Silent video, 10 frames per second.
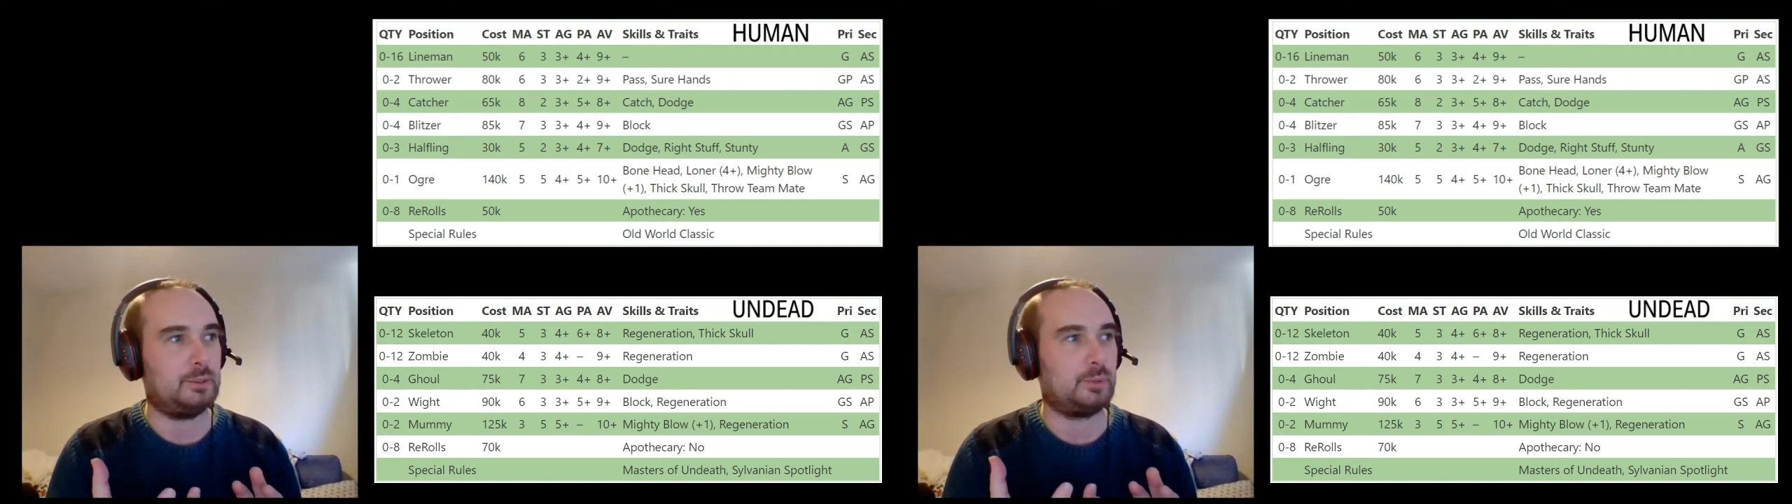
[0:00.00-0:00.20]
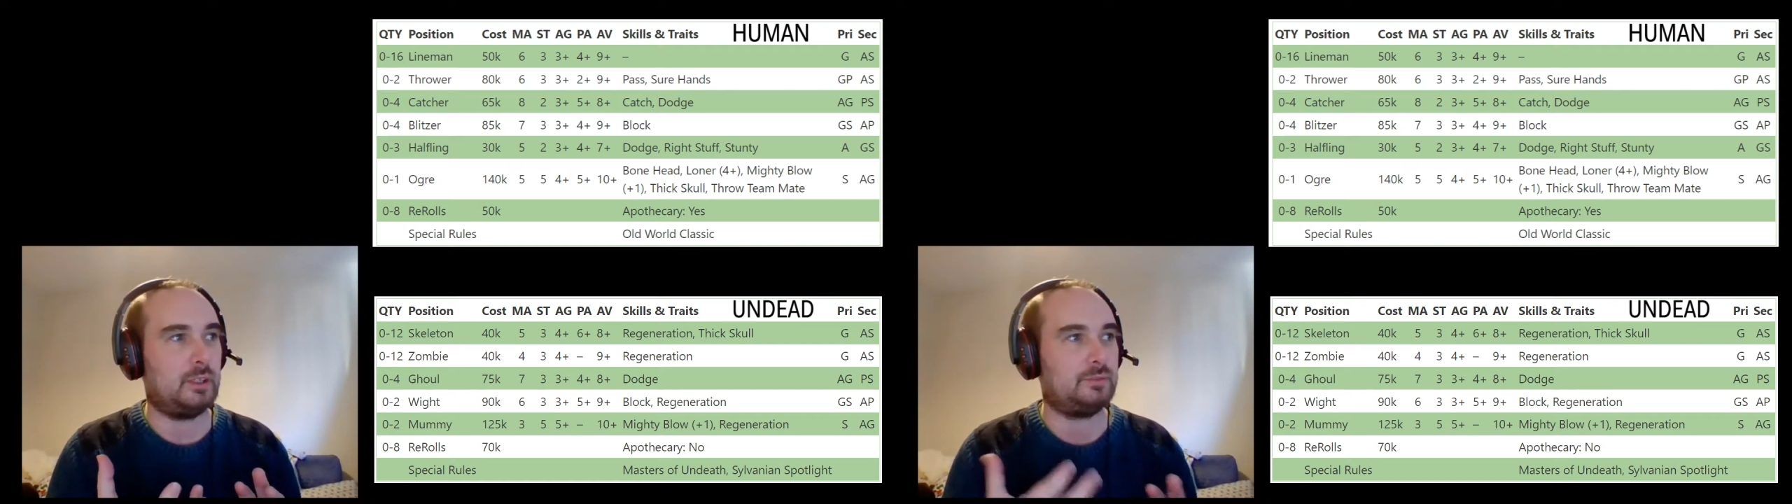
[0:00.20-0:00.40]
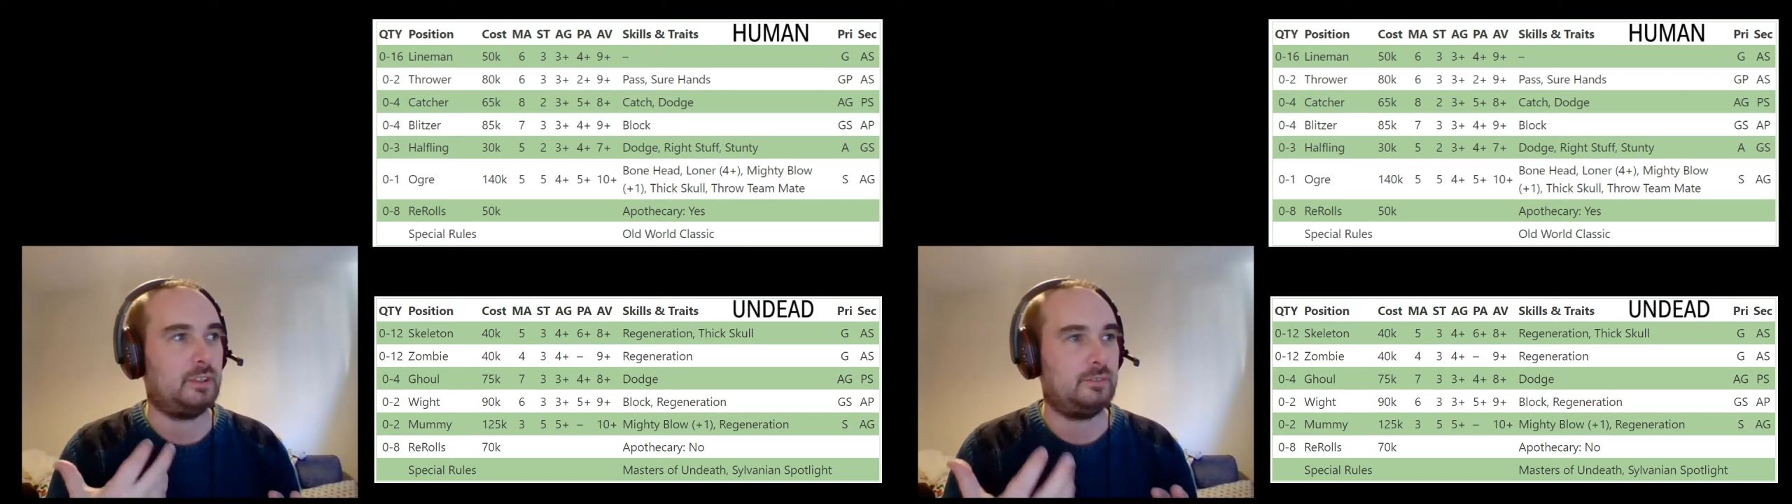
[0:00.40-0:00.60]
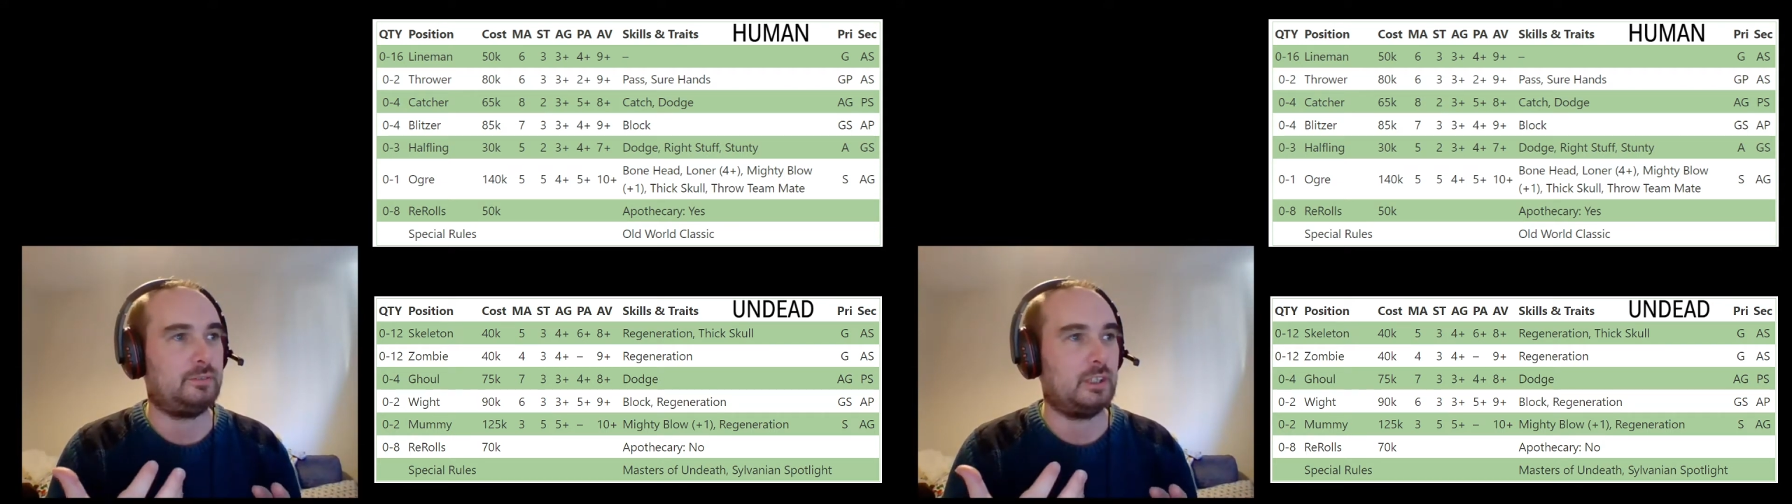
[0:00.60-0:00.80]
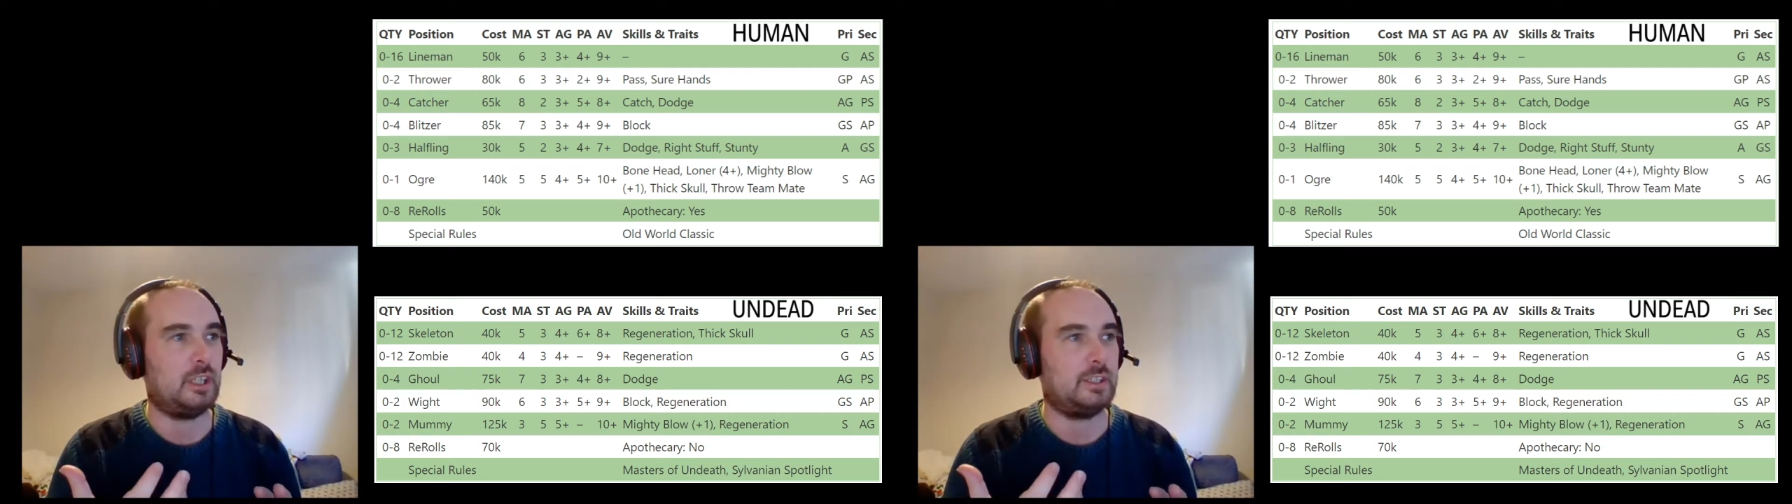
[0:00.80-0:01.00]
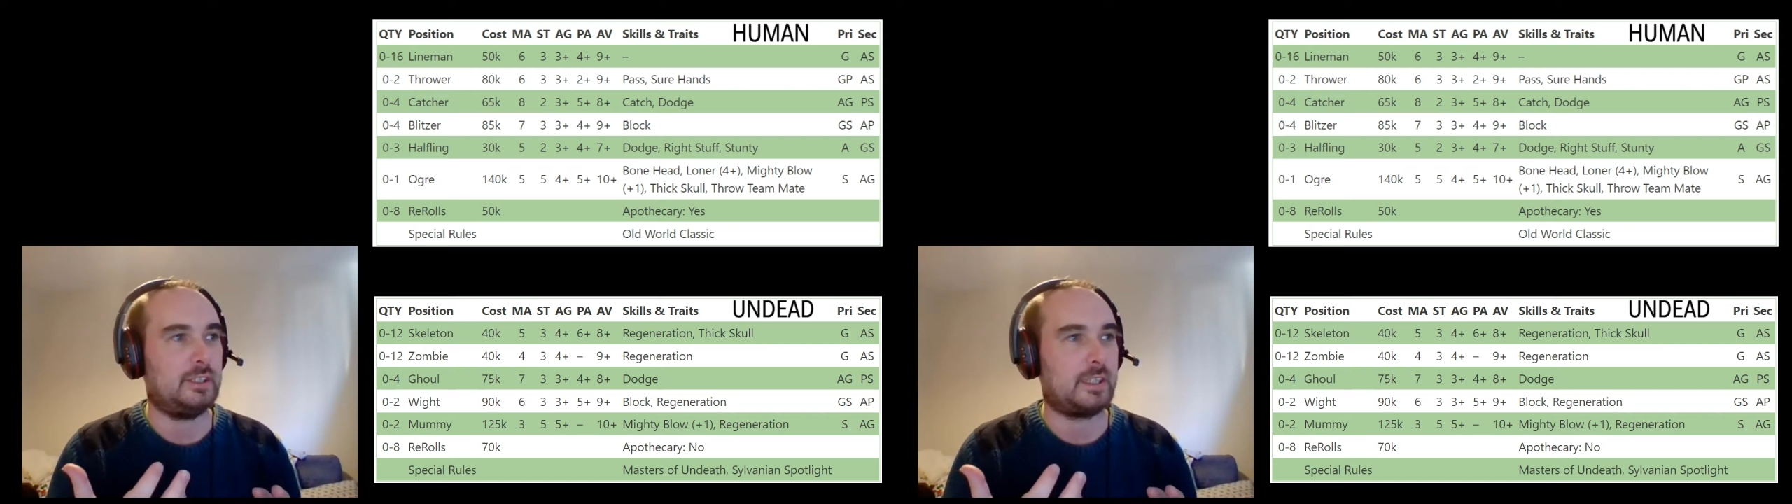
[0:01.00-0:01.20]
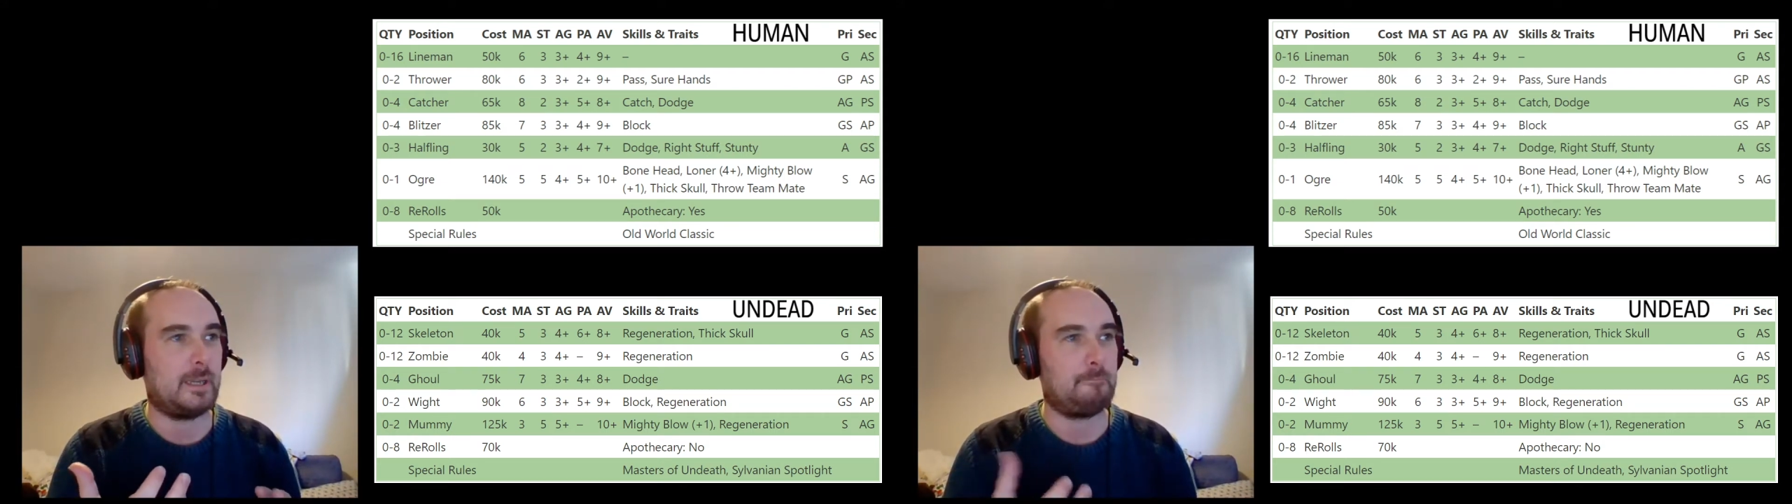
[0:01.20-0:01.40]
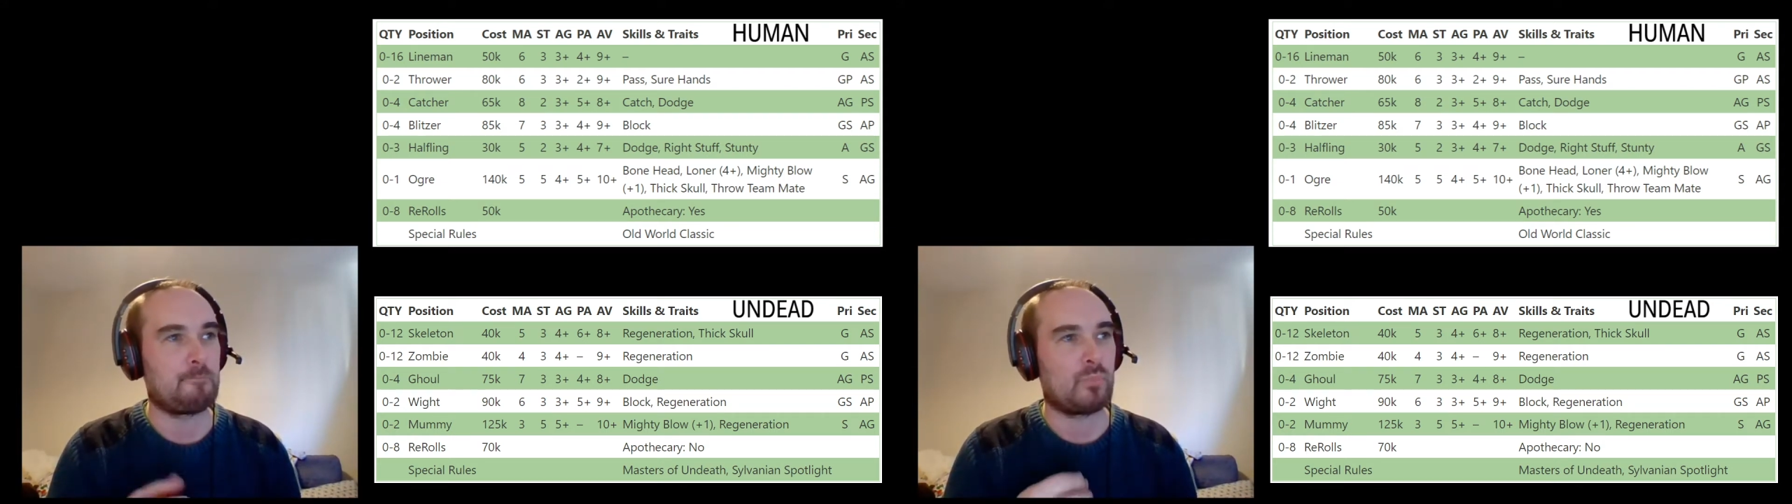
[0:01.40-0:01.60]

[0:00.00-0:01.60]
as well for learning the game.